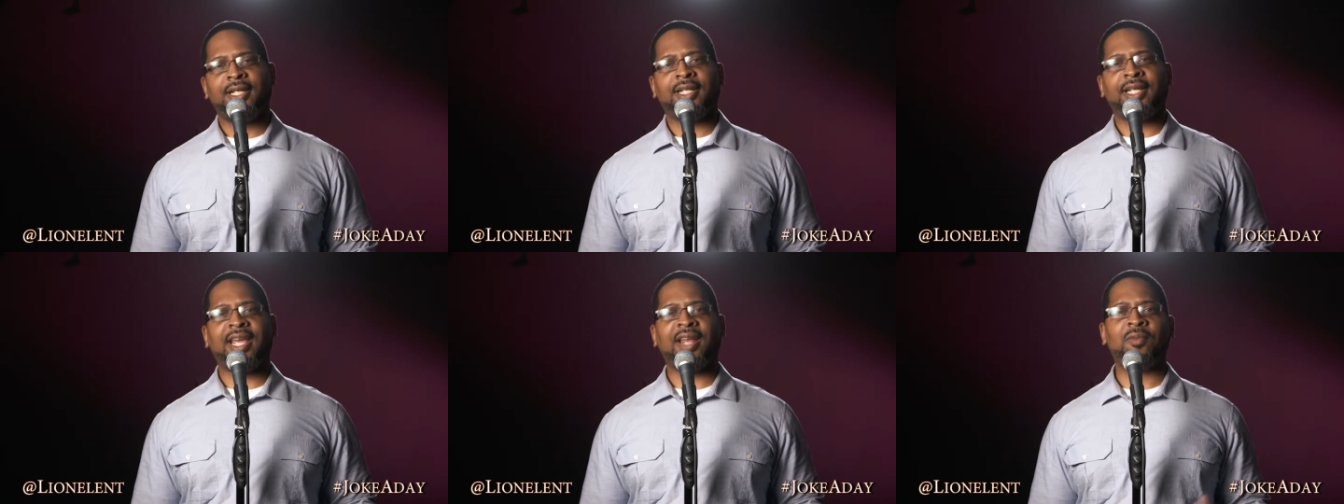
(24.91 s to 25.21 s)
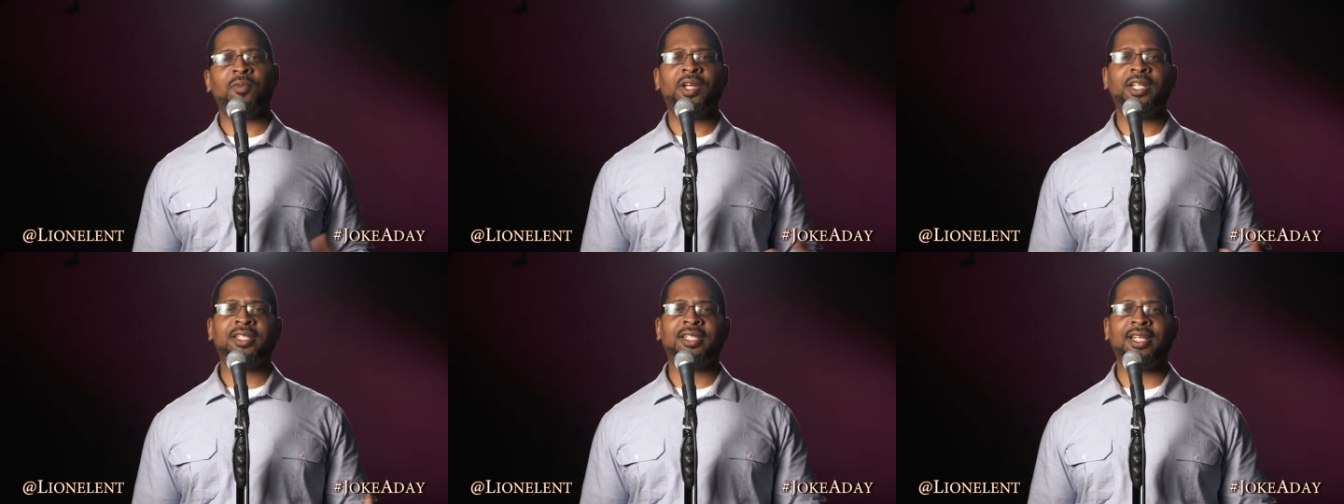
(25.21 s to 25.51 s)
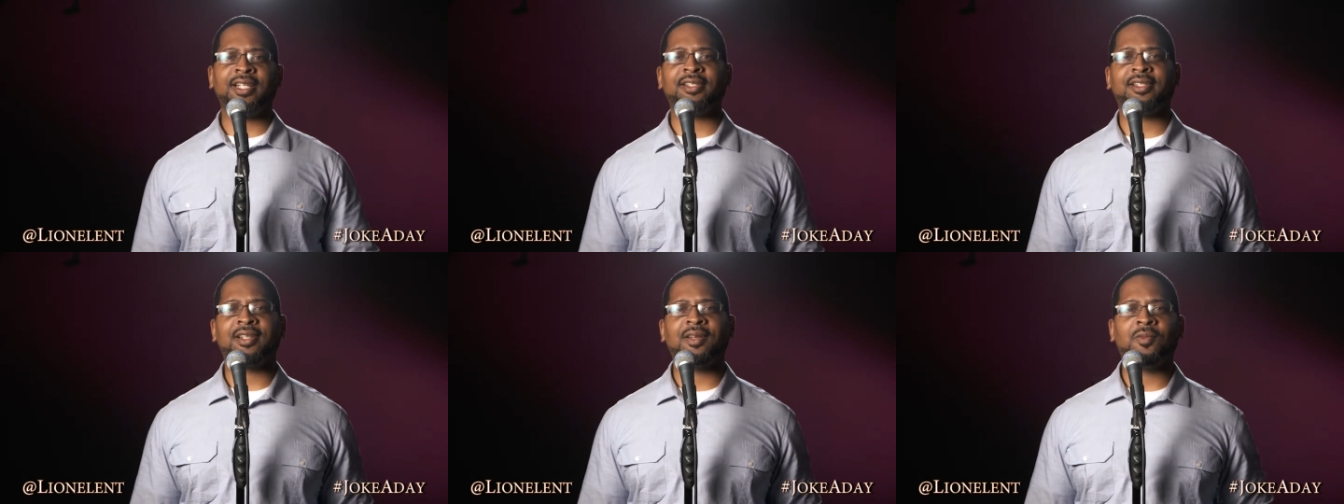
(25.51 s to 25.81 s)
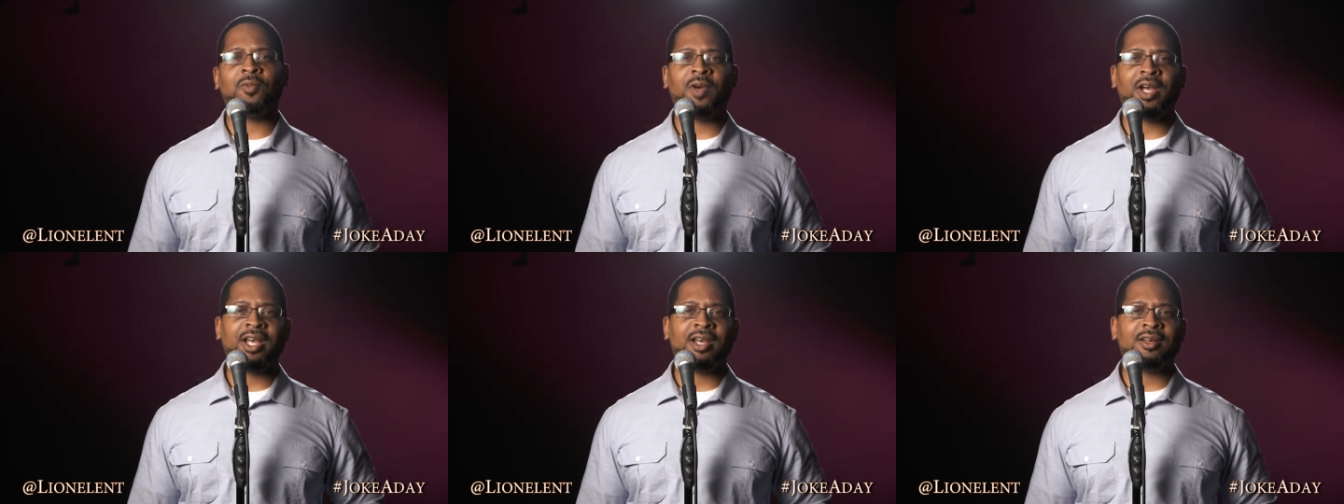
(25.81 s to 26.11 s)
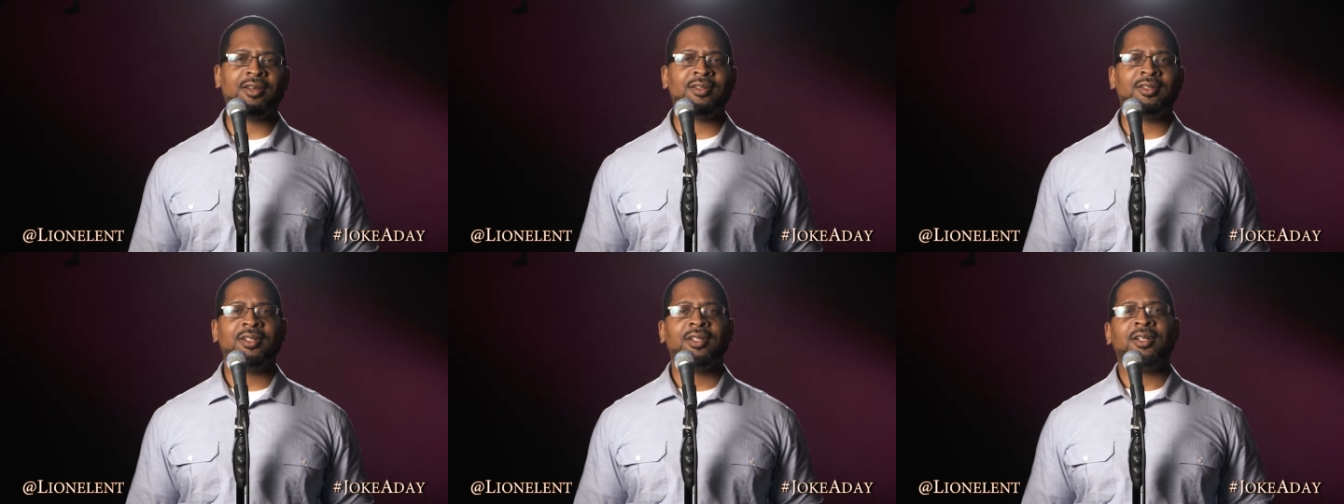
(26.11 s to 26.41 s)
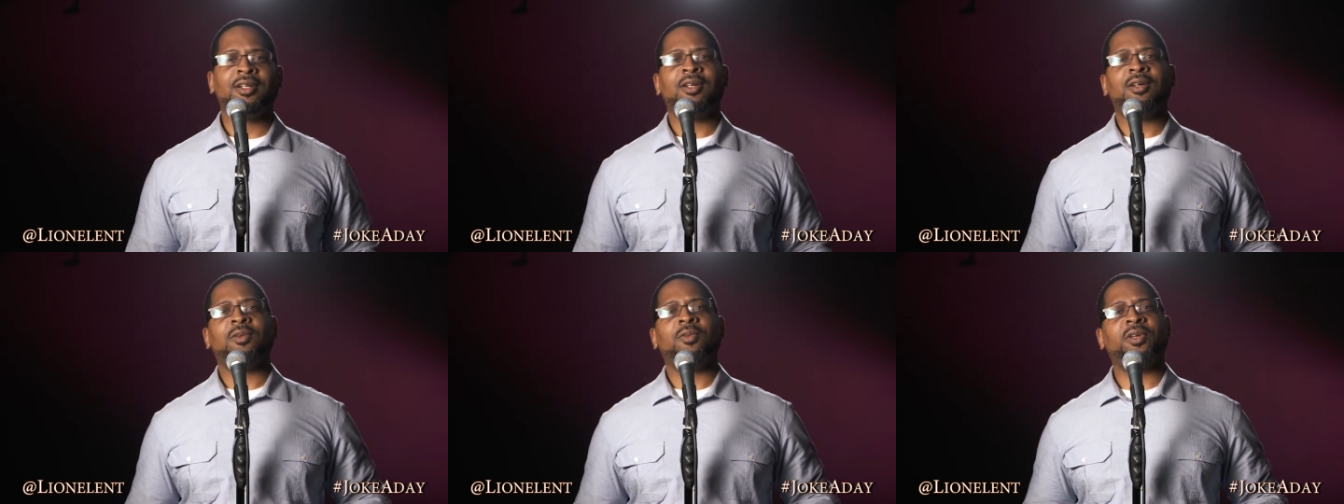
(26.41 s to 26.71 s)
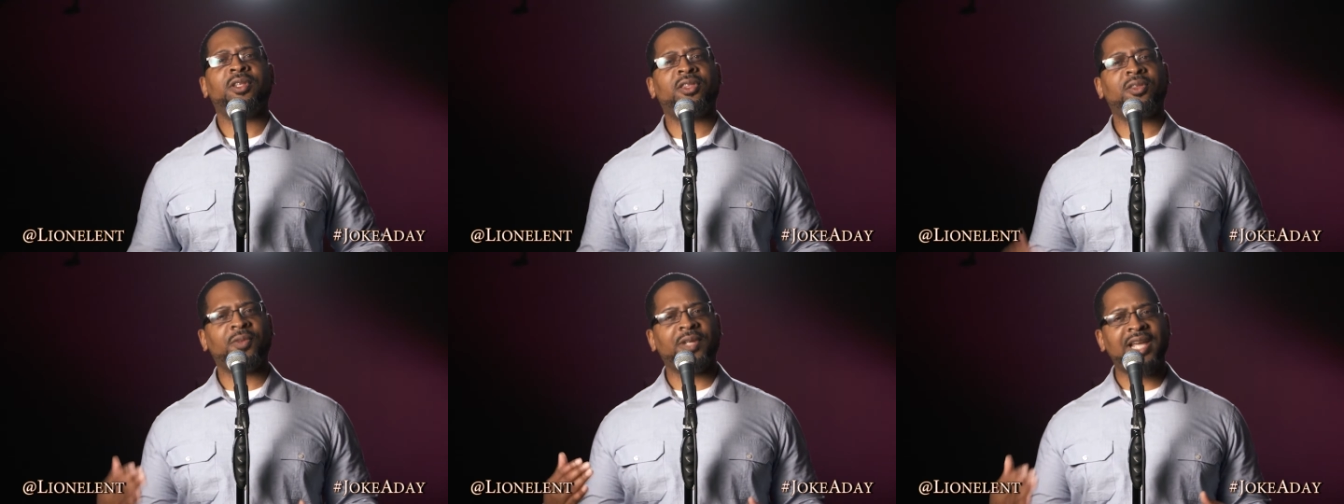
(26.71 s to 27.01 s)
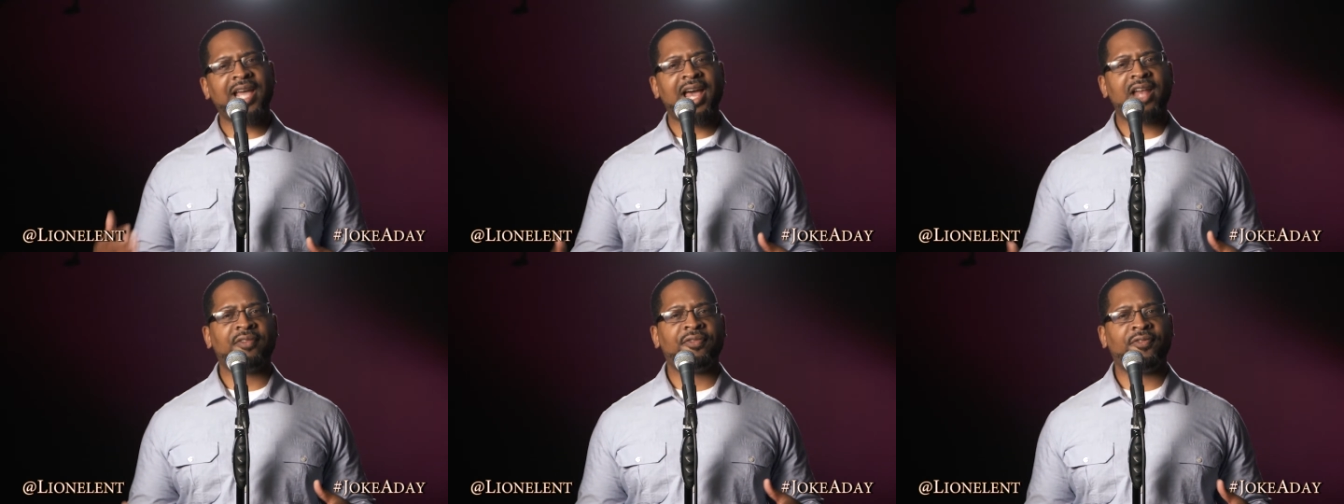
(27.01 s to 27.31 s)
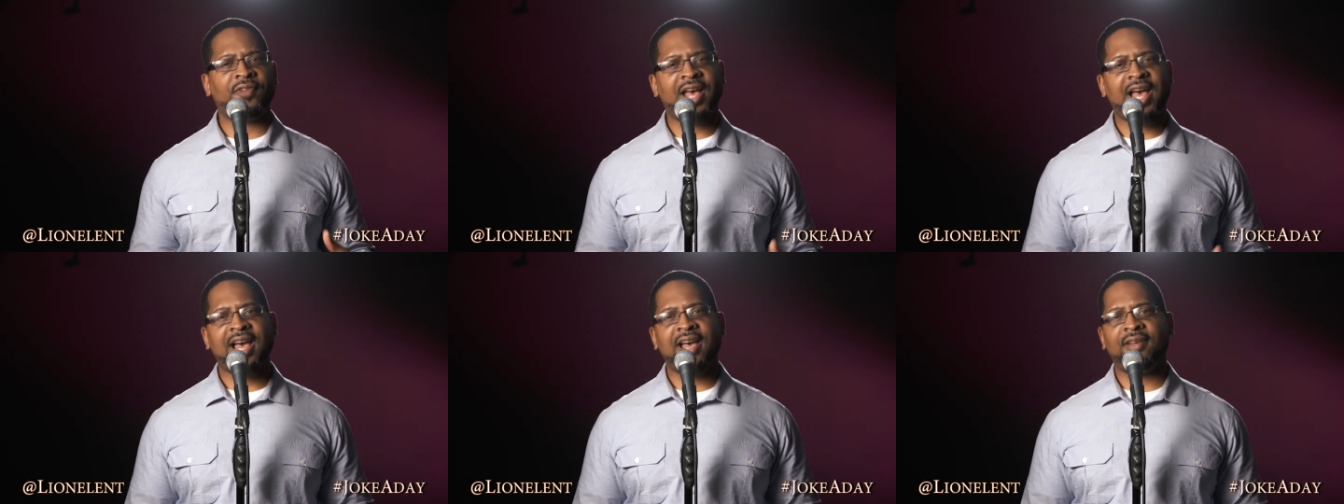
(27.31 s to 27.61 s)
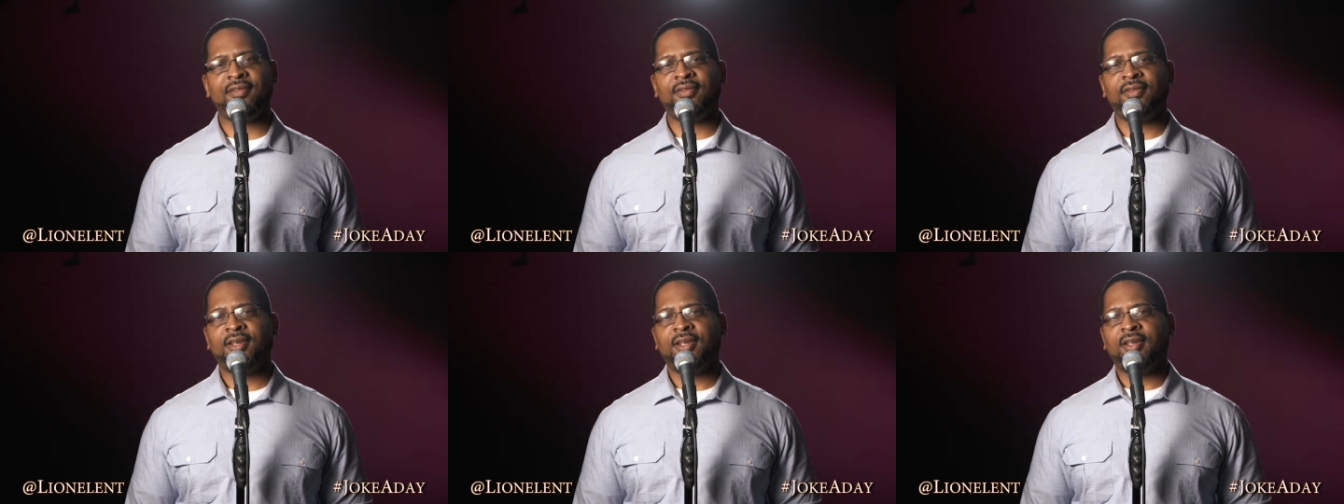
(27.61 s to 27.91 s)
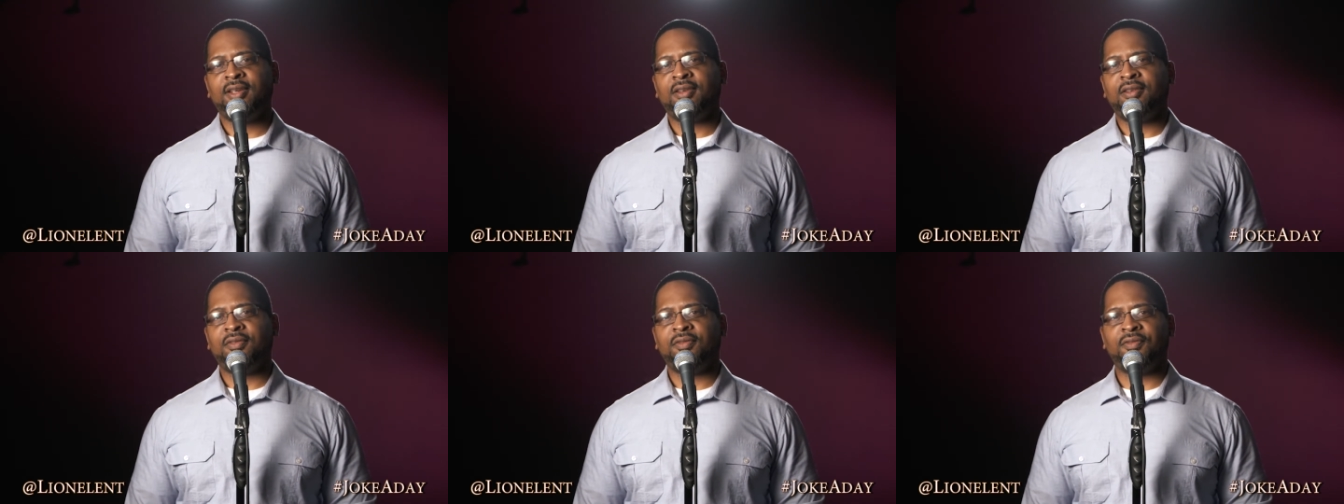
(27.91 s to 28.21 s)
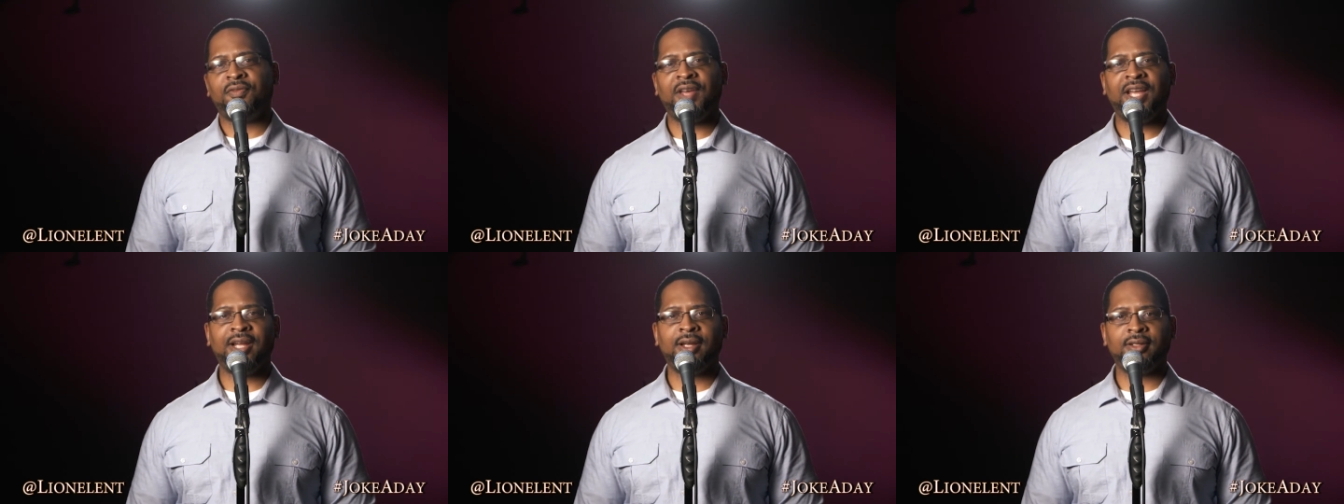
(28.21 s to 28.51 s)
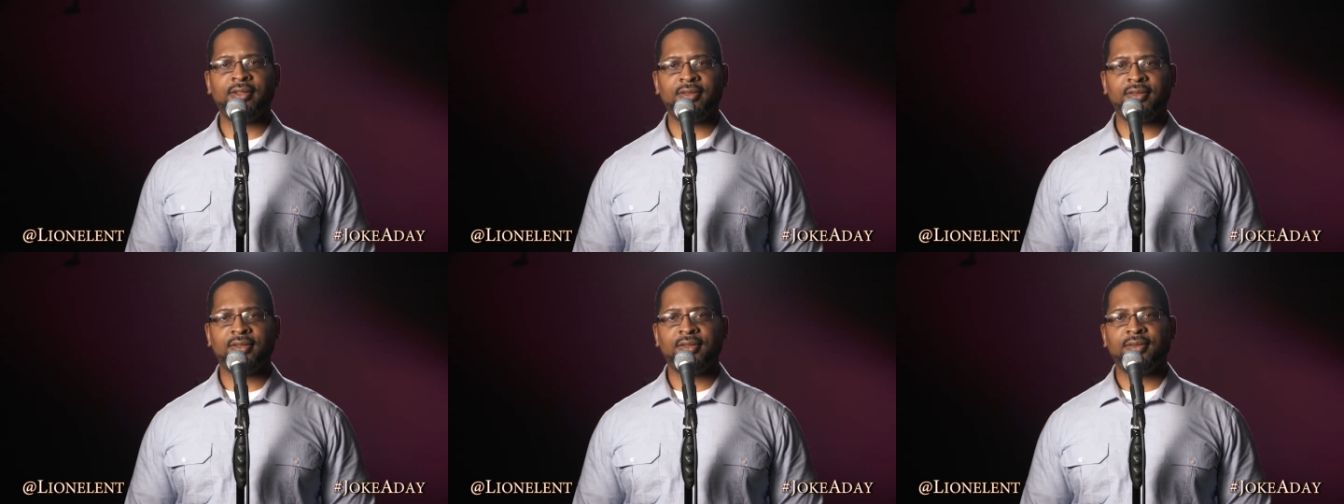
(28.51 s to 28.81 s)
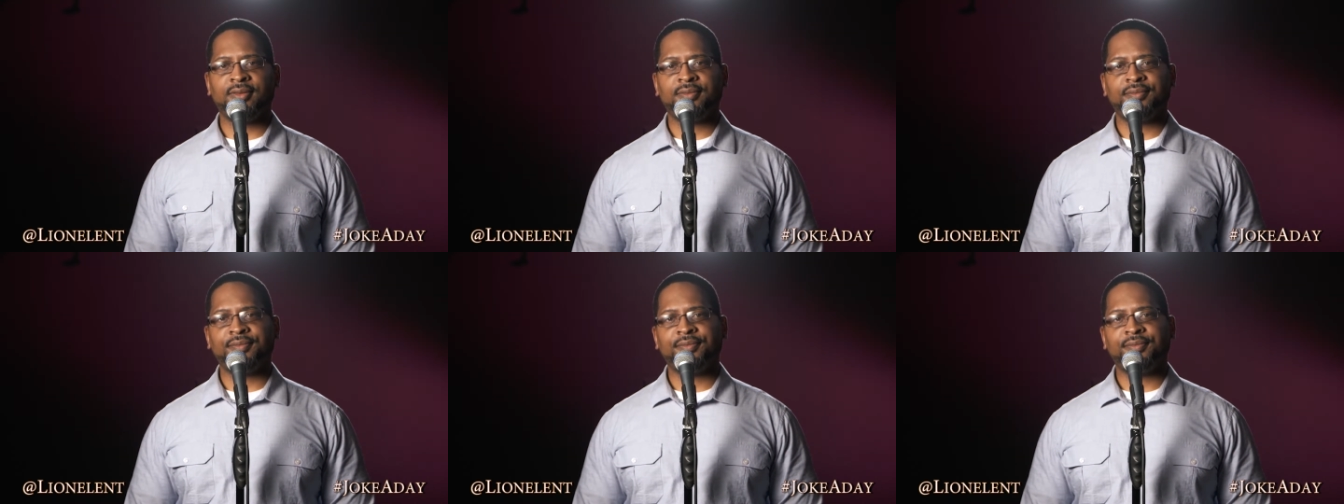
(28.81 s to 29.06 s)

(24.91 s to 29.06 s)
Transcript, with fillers: Can we teach them well with three out of five fingers?